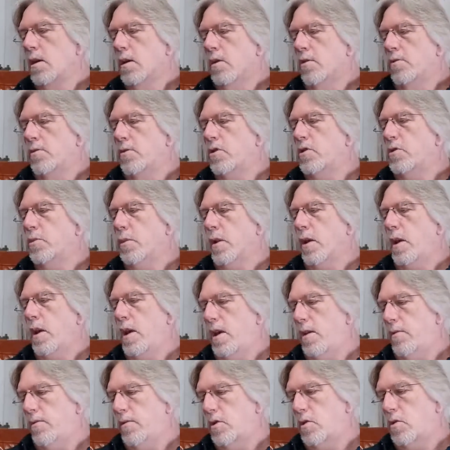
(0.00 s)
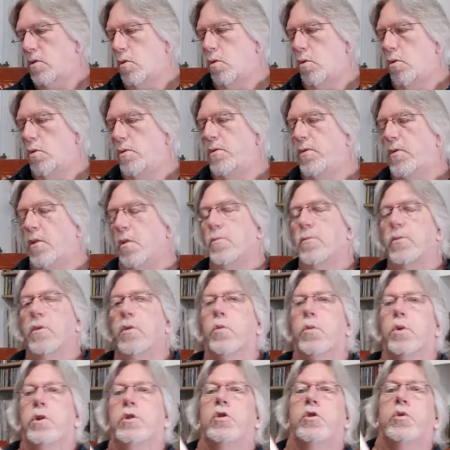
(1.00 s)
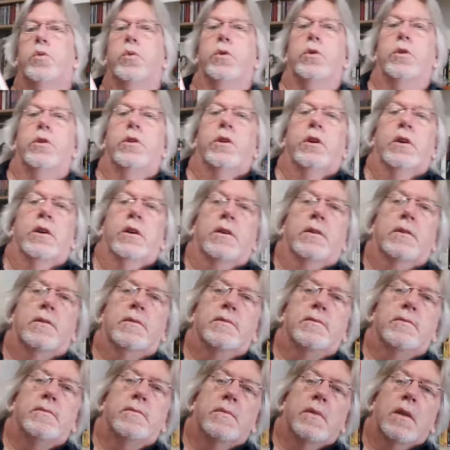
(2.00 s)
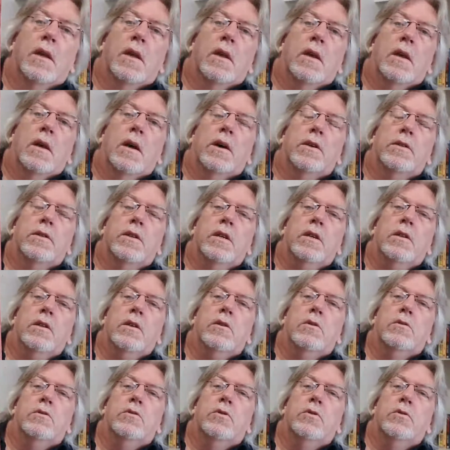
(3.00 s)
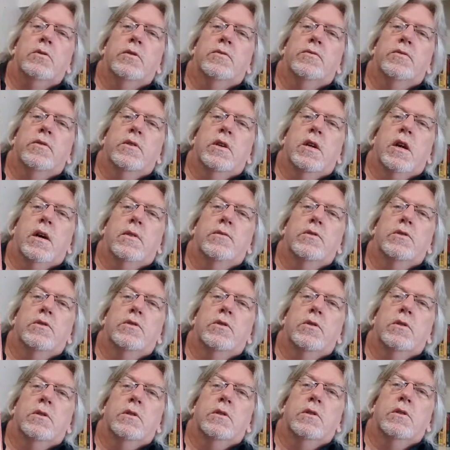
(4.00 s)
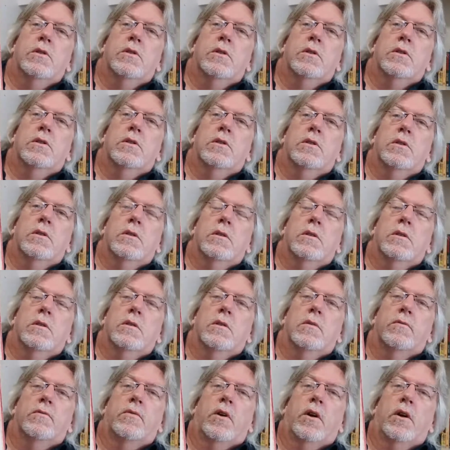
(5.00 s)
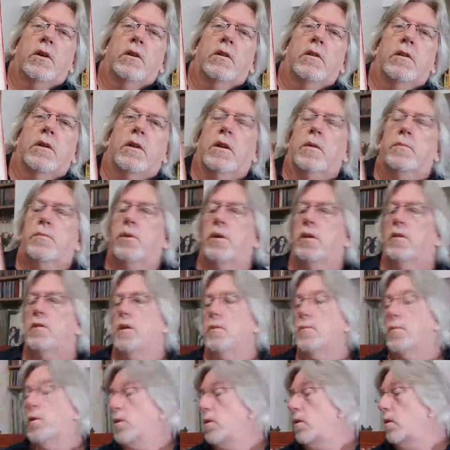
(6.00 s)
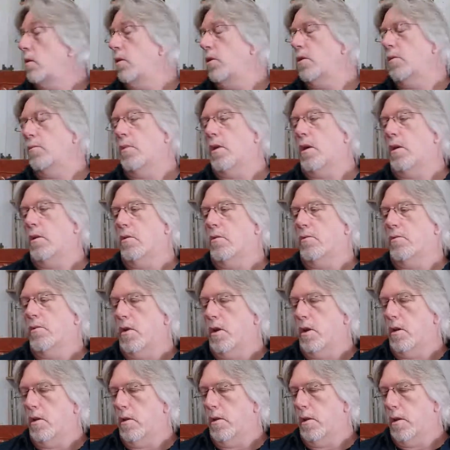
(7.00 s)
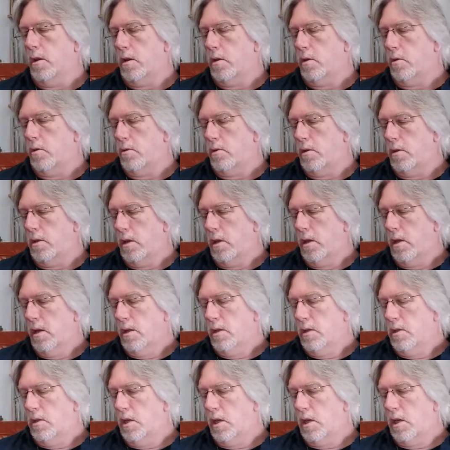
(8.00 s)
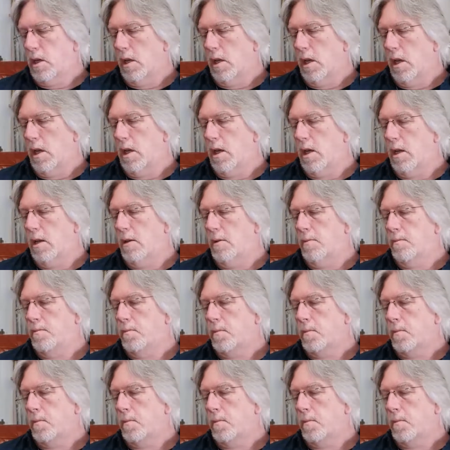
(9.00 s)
First one I have is called From the Witchwood. I think there are 2 different covers to this. This is a vinyl that I picked up. A lot of mine are vinyl that I got secondhand.